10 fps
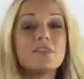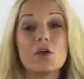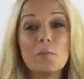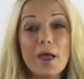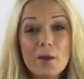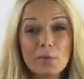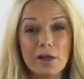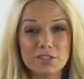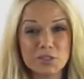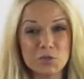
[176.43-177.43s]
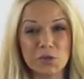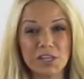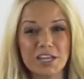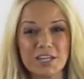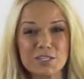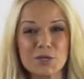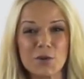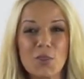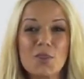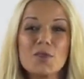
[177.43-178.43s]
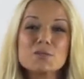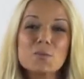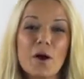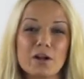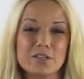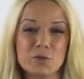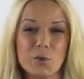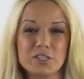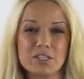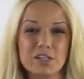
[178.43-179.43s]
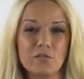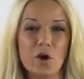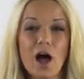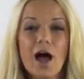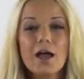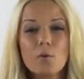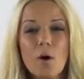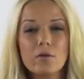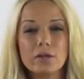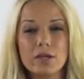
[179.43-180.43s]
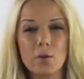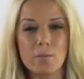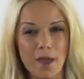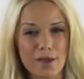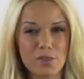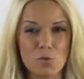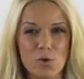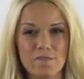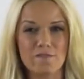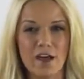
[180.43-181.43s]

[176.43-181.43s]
The Omega Plex is really neat too. This product is going to deliver high-quality omega three